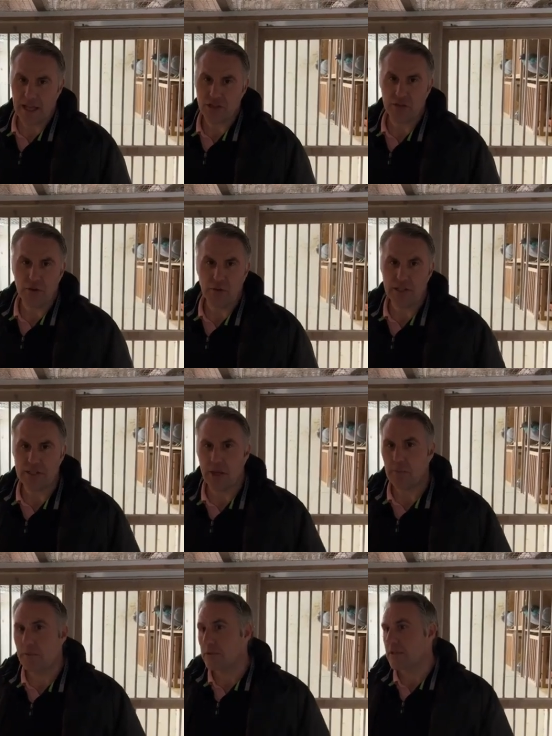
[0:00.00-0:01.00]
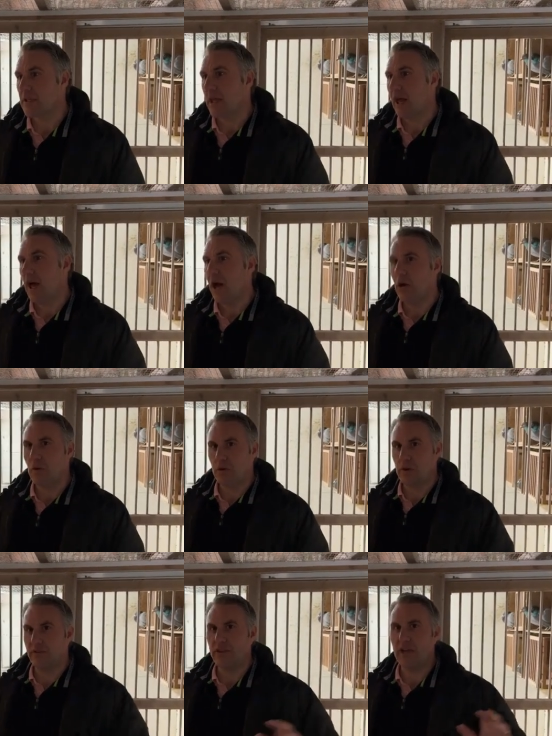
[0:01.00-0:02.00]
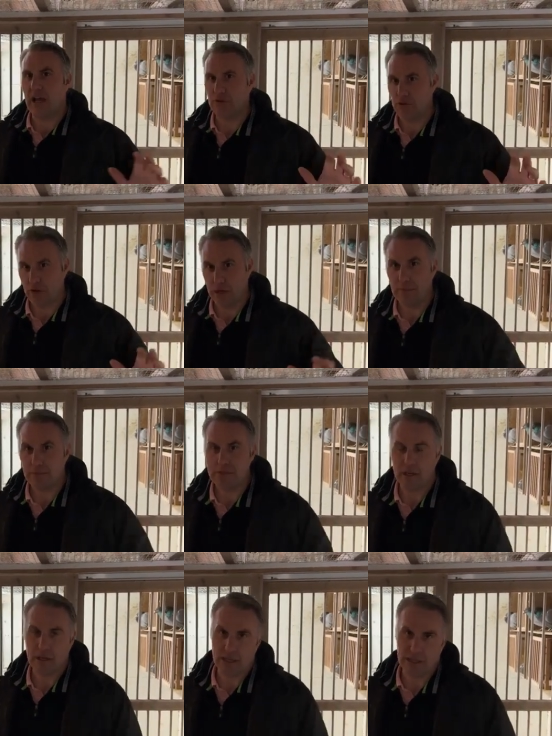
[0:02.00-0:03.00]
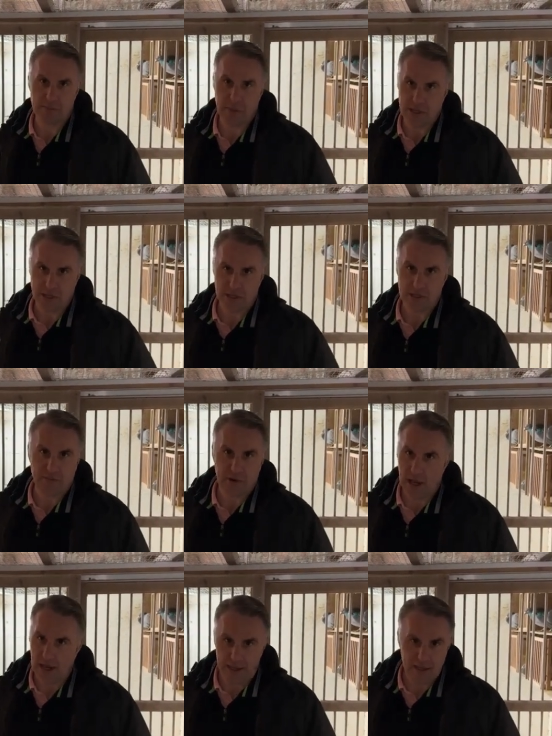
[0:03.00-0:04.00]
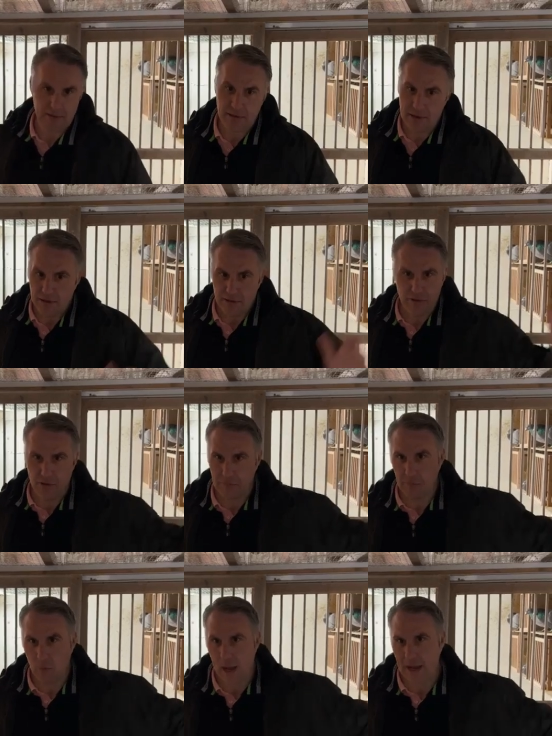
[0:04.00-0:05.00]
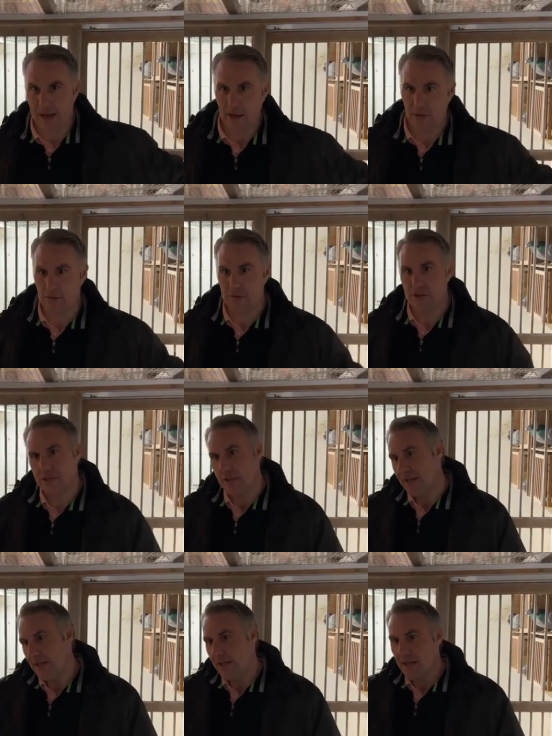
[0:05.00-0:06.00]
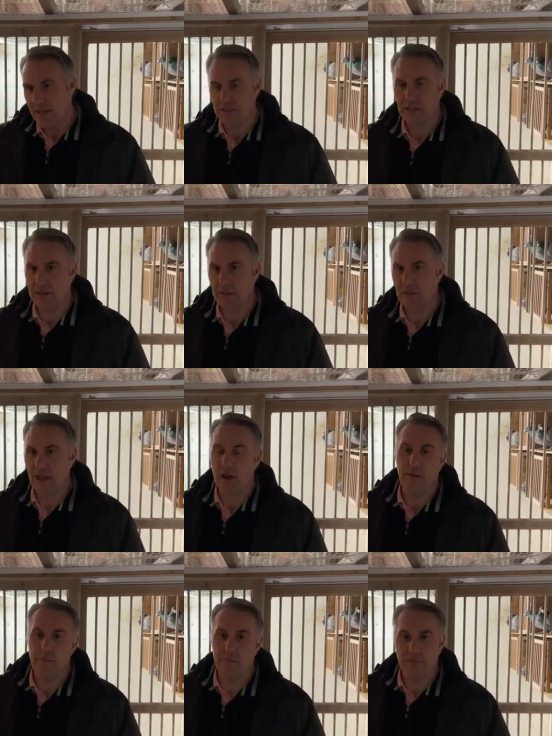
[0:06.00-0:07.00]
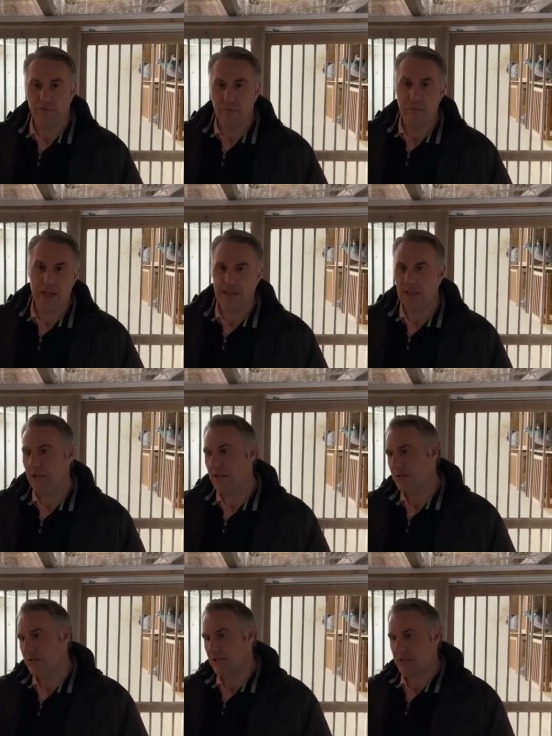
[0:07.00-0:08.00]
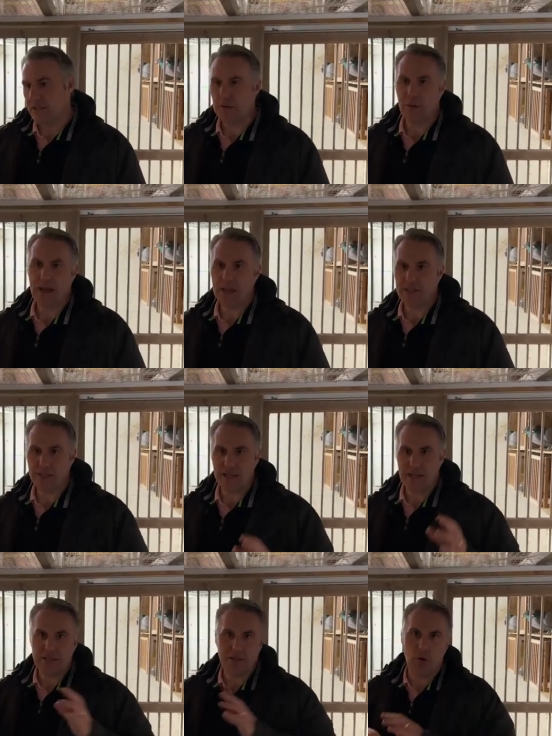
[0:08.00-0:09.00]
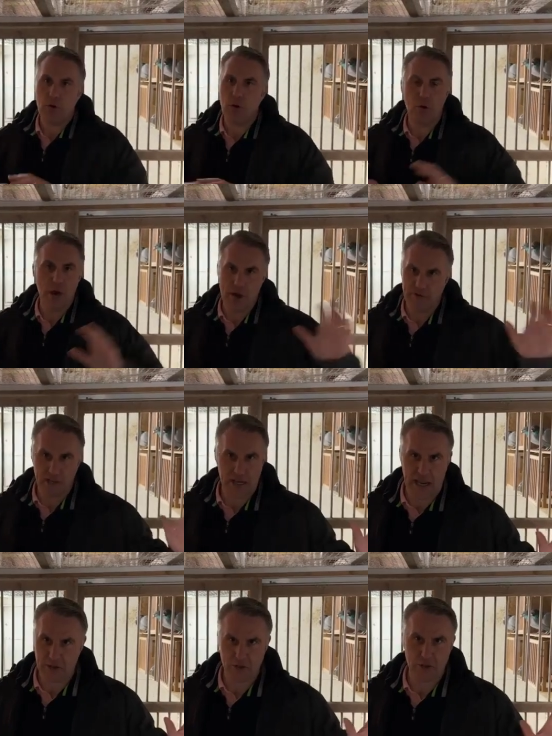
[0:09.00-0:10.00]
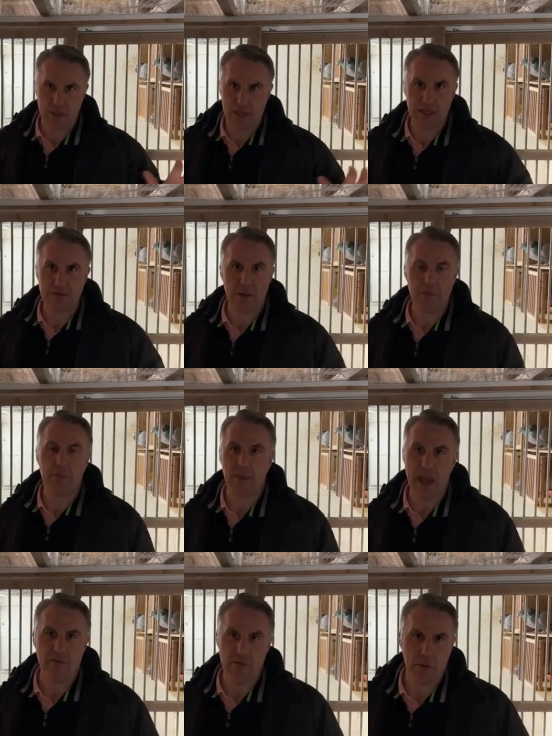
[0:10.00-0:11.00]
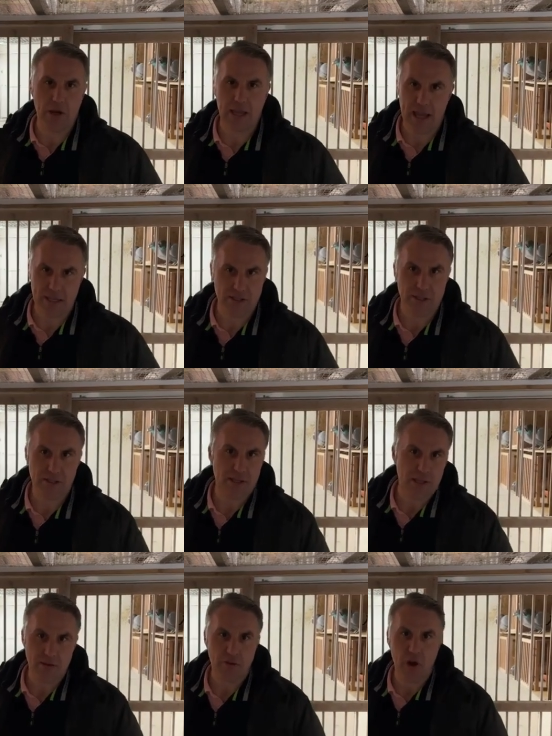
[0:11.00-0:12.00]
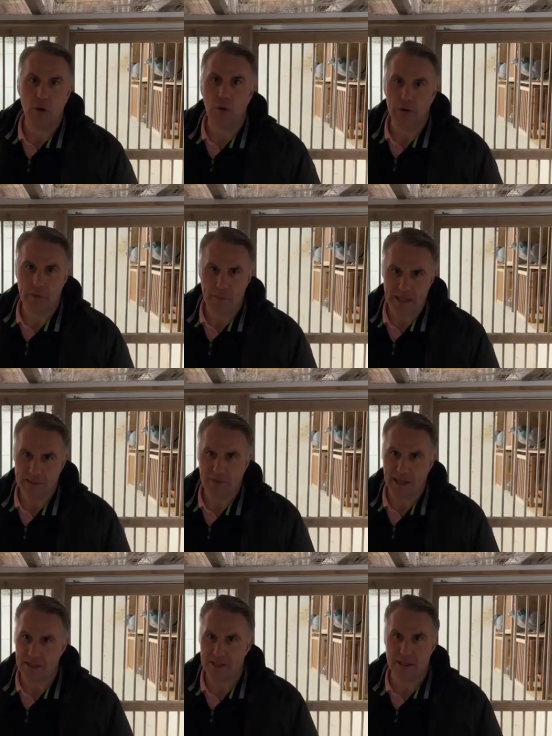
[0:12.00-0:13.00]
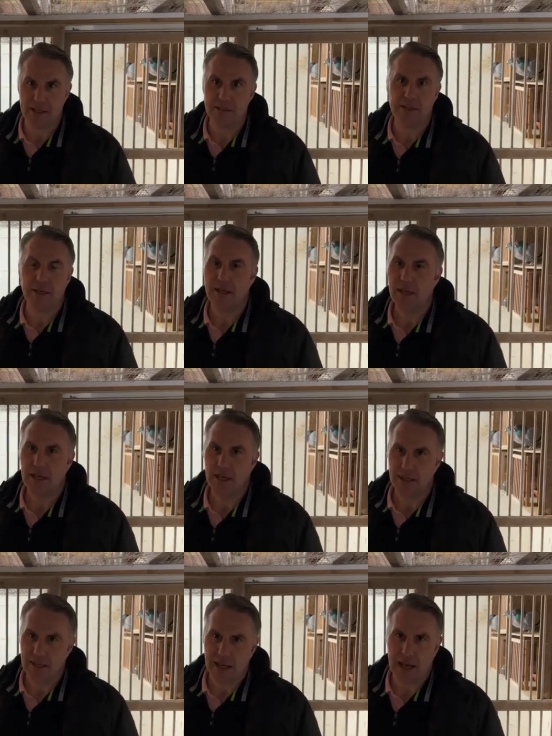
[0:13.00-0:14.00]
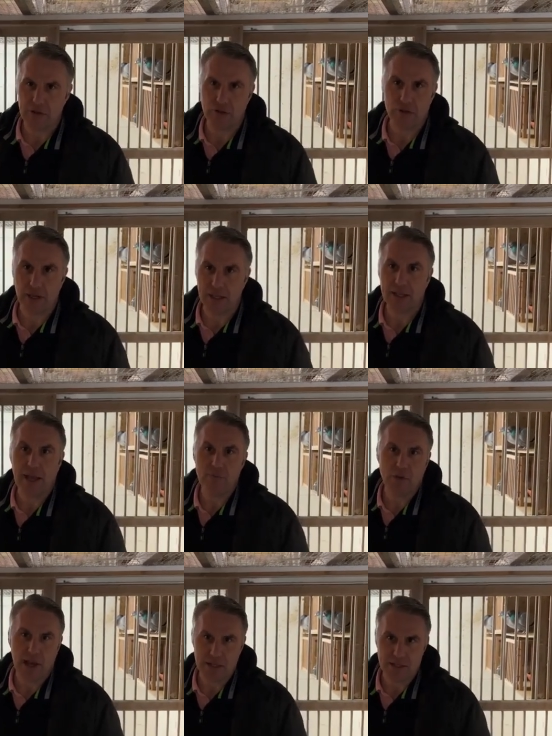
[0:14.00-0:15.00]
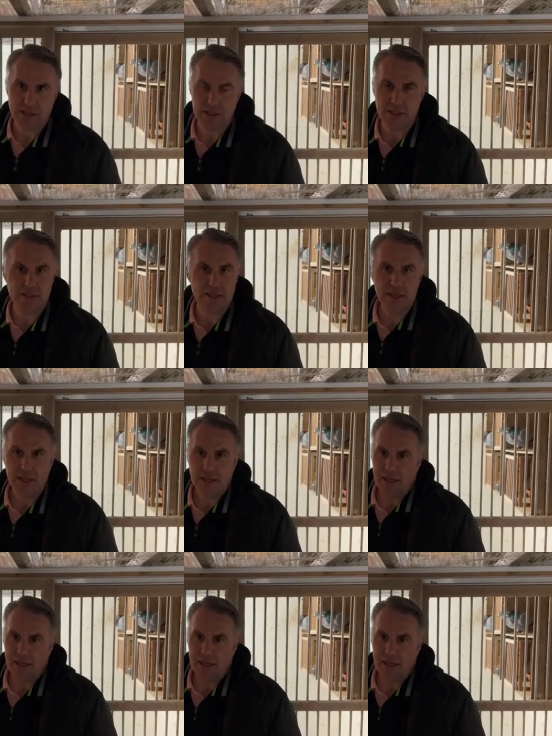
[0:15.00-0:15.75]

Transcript: National is open to the whole of the country. So there's pigeons flying from Wales into the um, Midlands, into Essex, all, all, over the country. There's everybody enters. So you've got all the best fanciers in the country in them races.